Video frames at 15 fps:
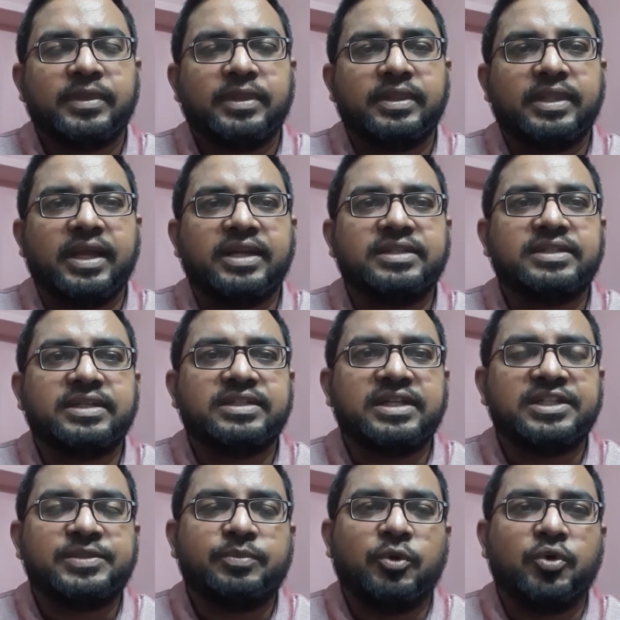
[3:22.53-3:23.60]
there is a
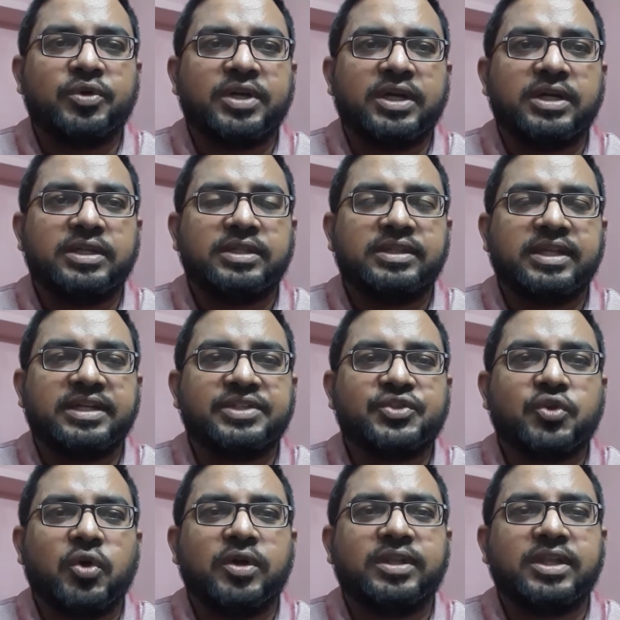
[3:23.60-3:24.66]
transporter that is
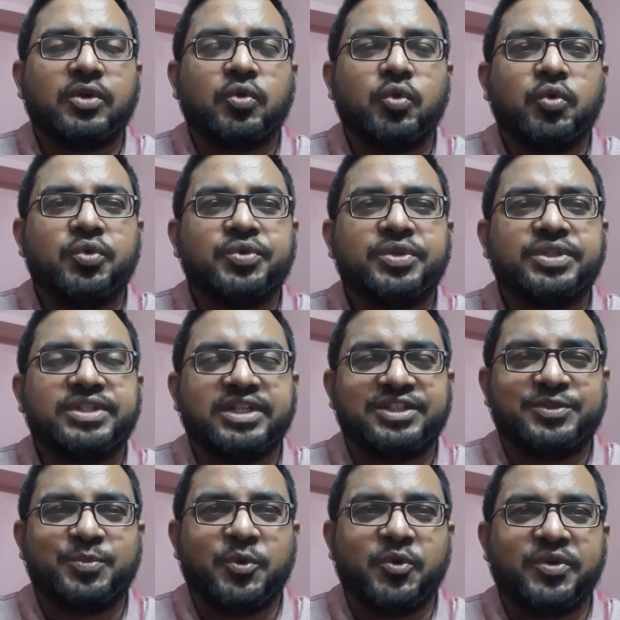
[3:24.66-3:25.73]
called the Glute
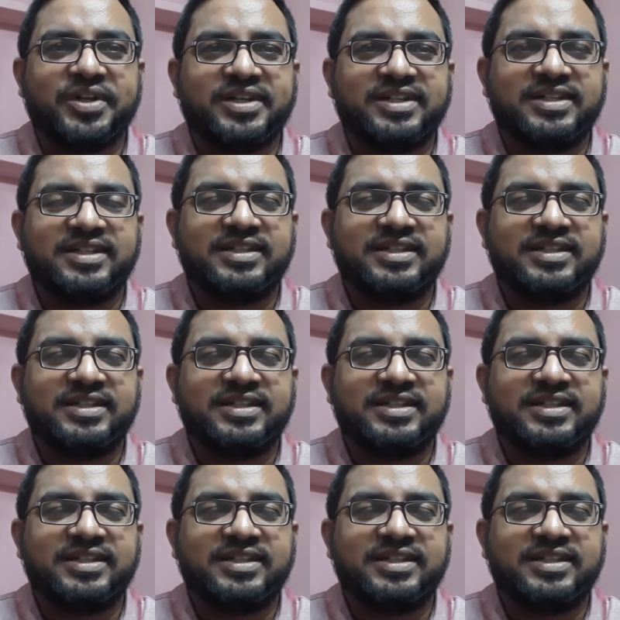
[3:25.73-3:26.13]
transporter,